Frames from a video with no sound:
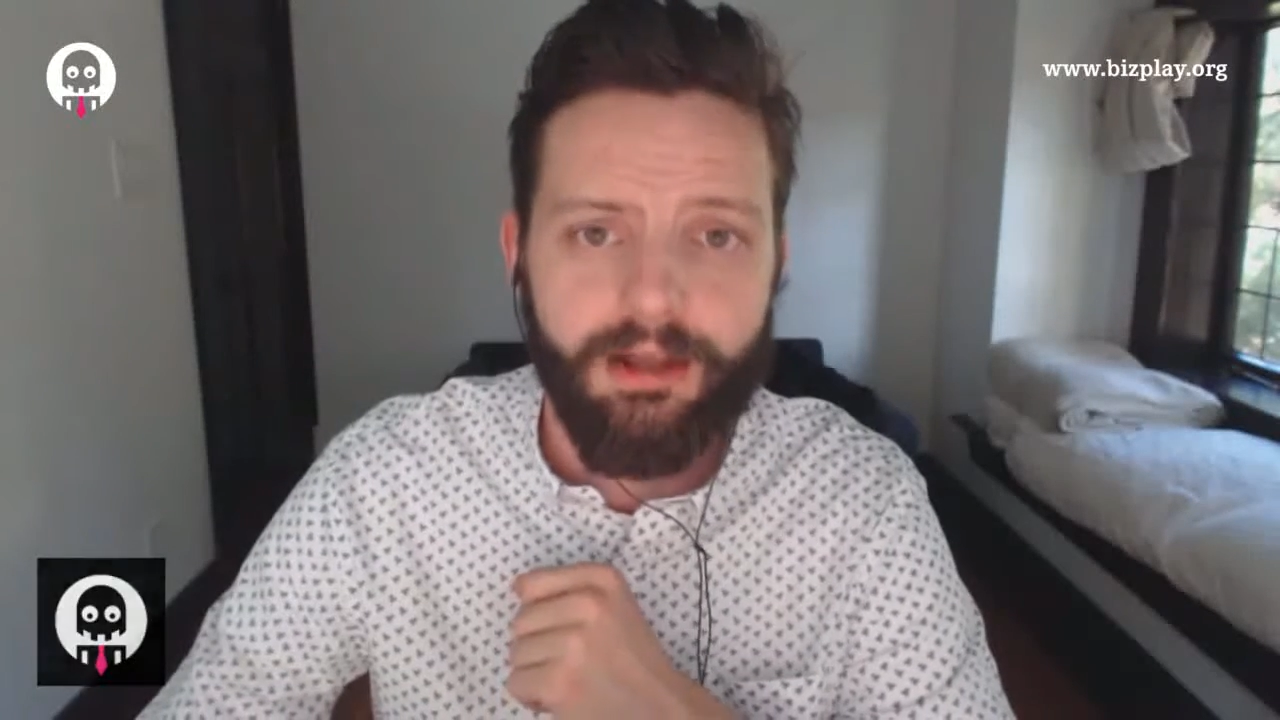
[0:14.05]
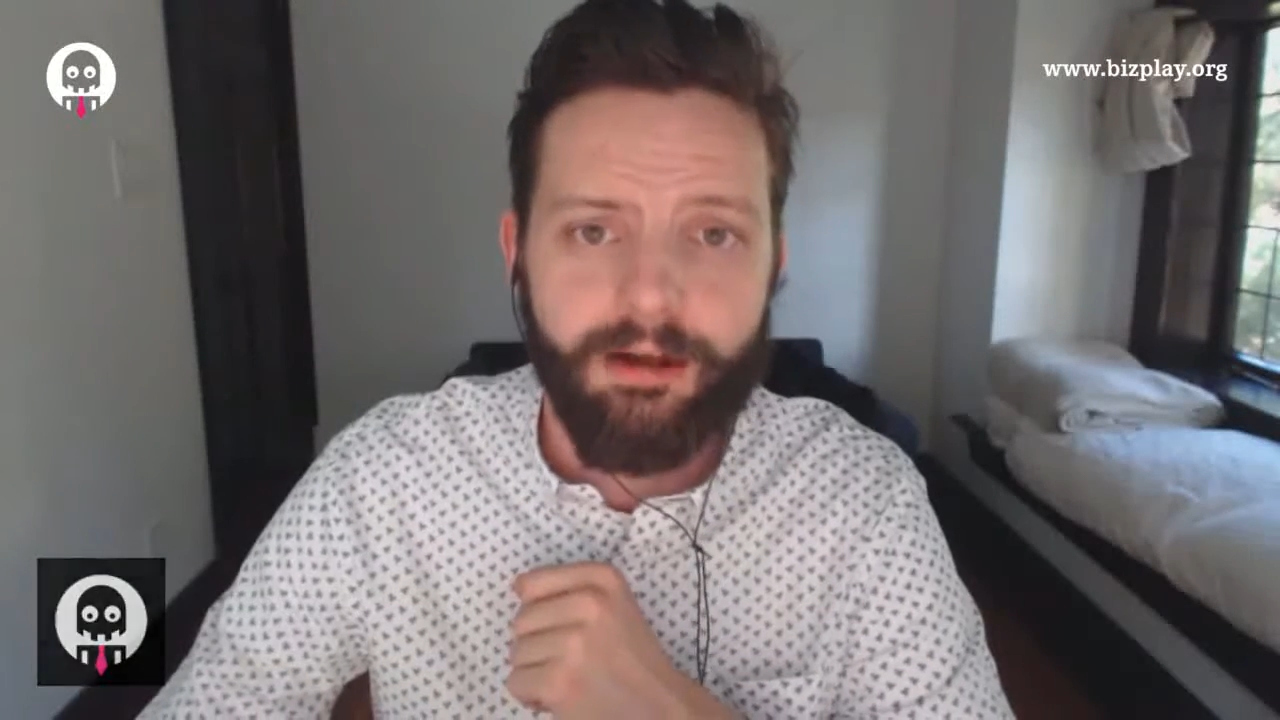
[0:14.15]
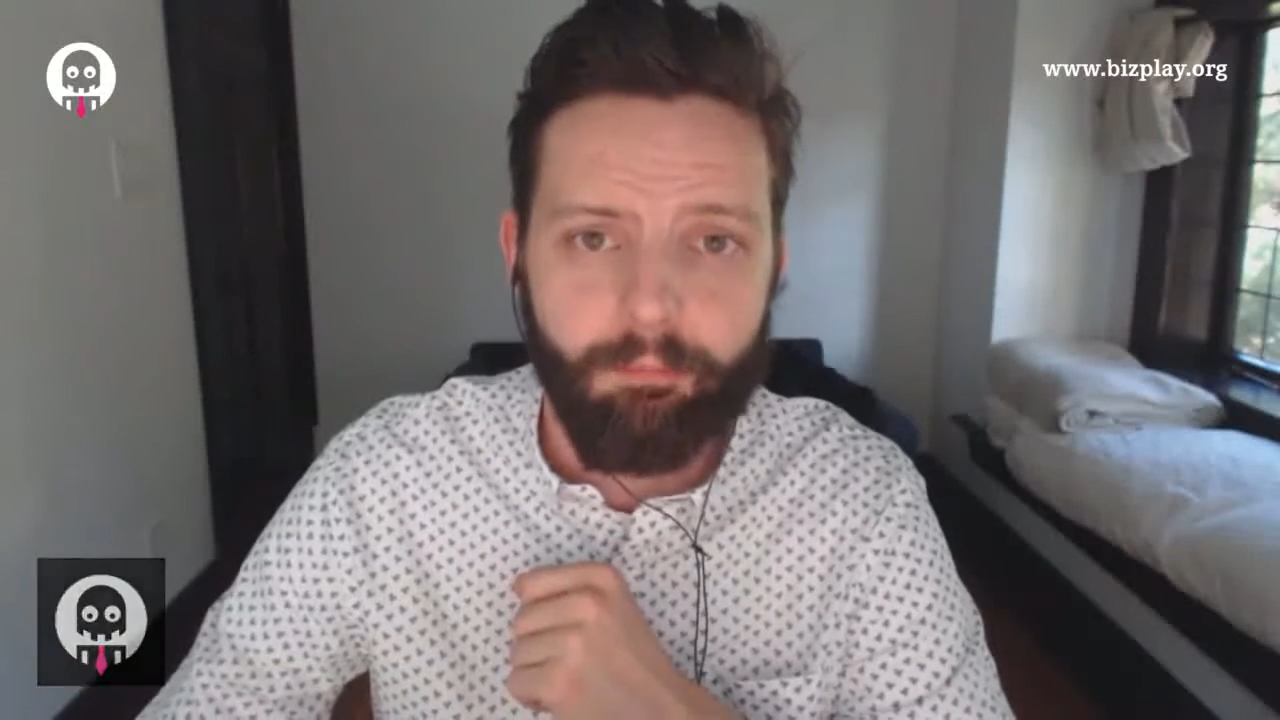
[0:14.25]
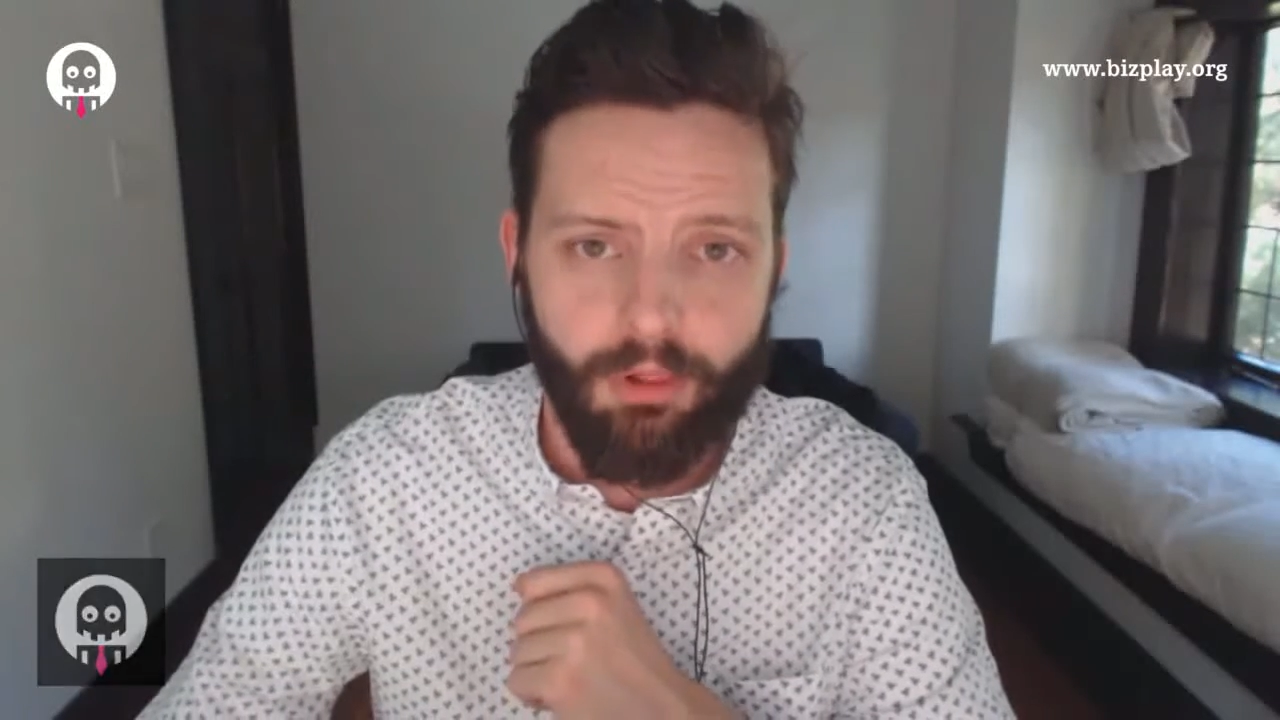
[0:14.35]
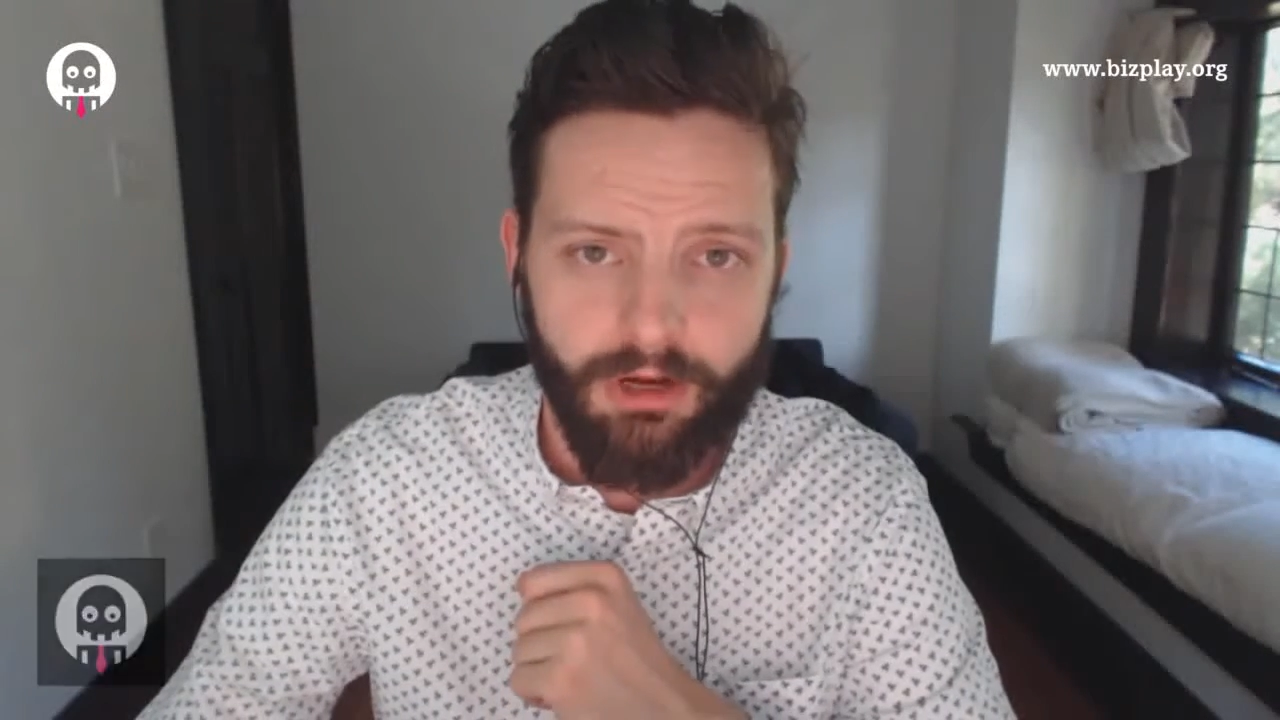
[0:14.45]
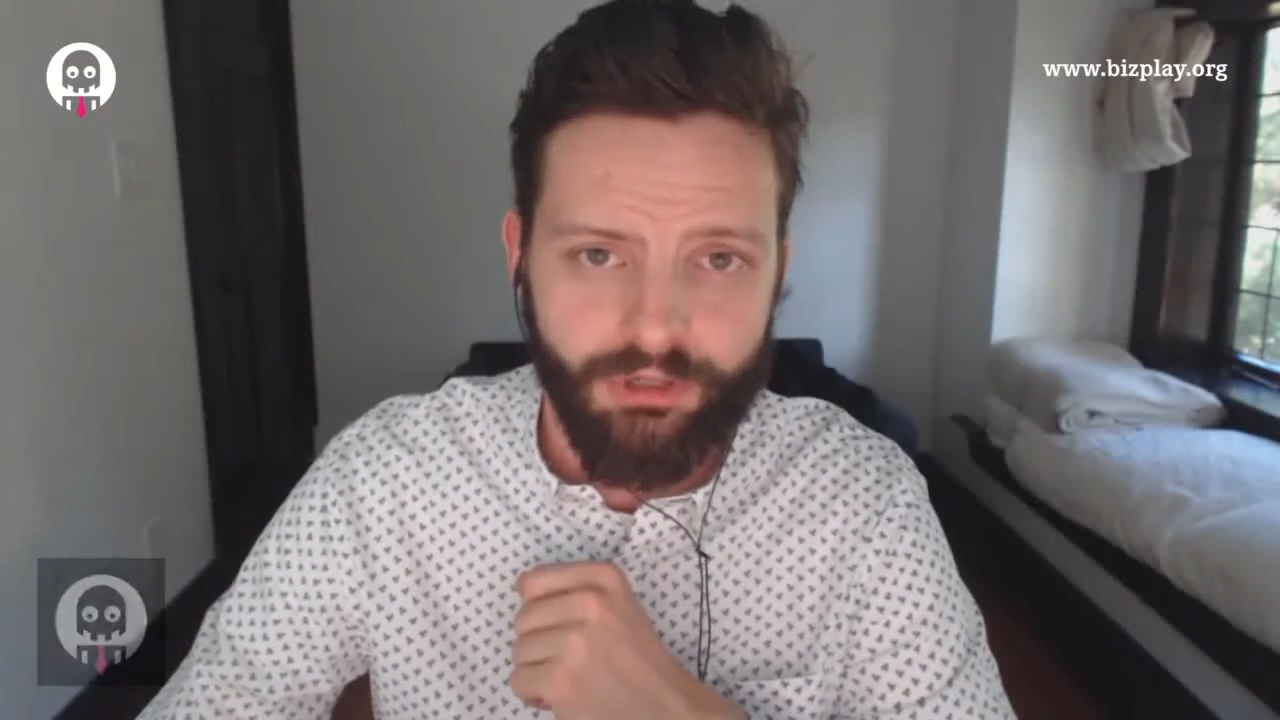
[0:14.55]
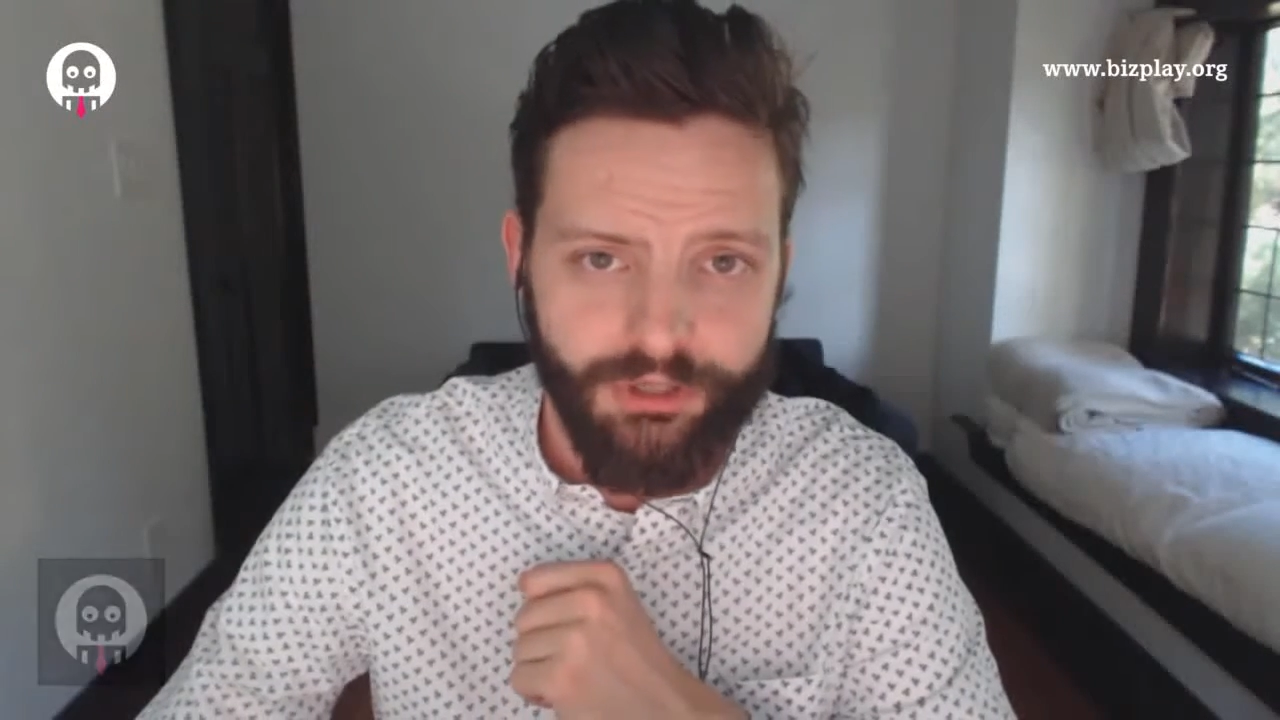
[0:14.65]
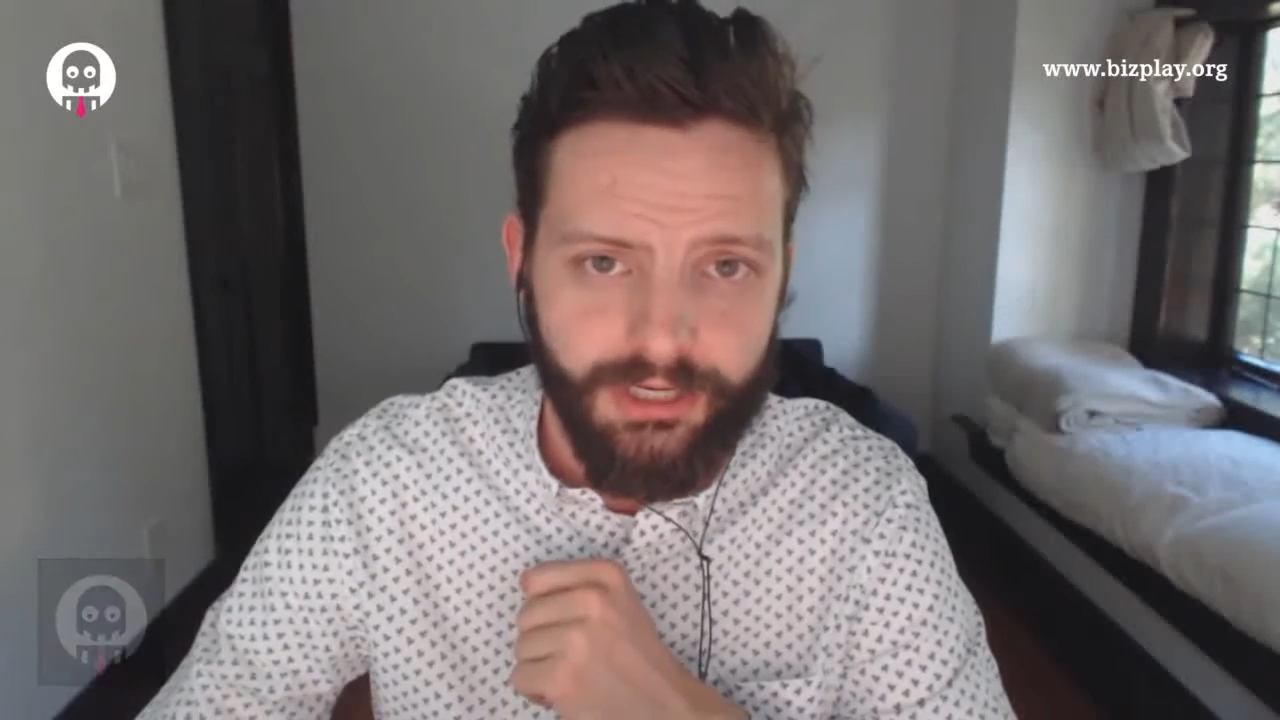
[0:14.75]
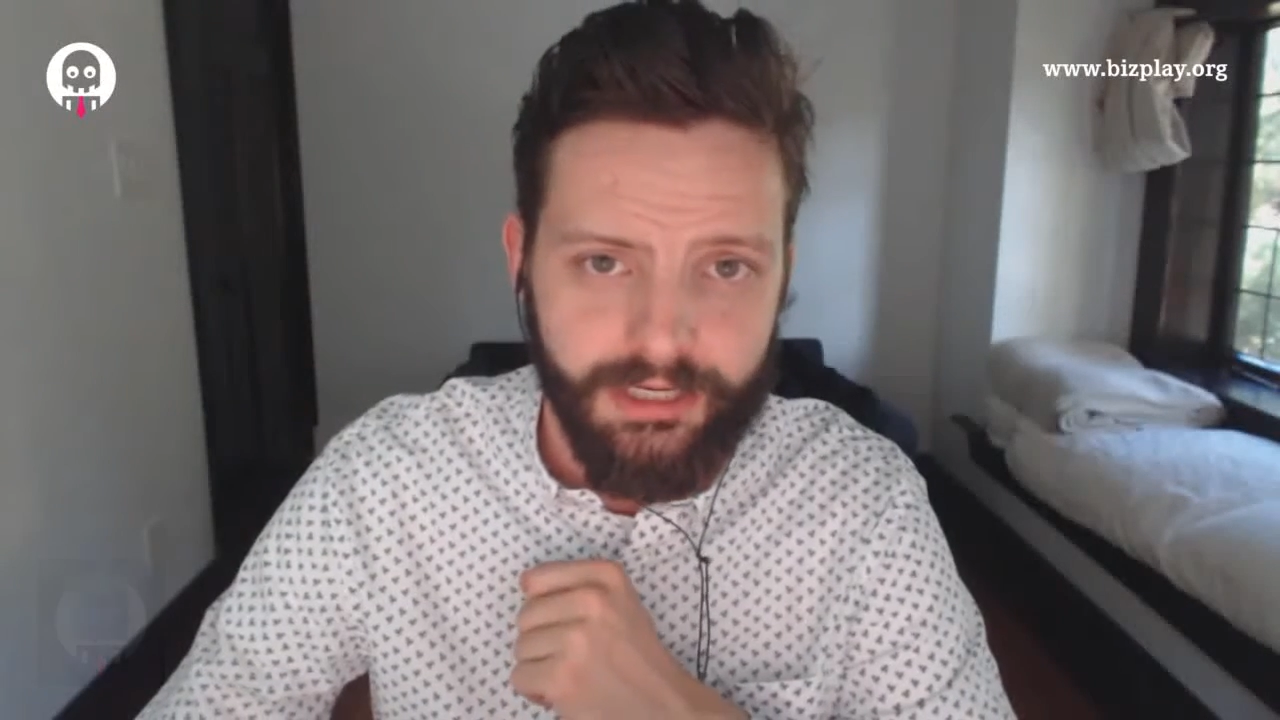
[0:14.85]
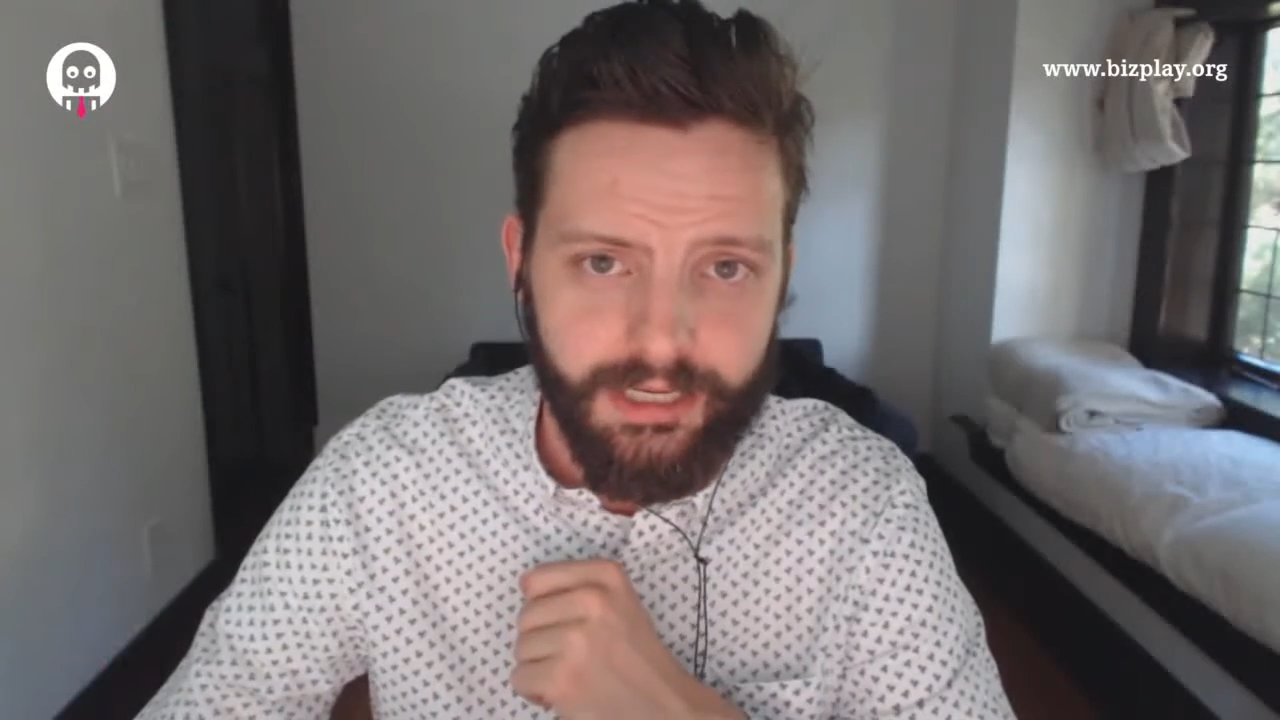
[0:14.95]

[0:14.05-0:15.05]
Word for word: blockchain